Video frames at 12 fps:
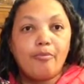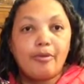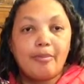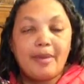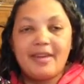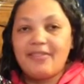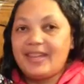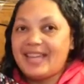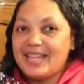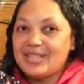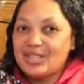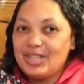from my
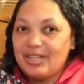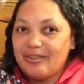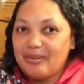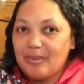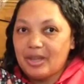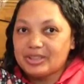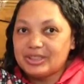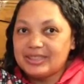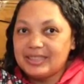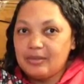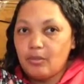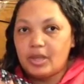vacation here in Washington,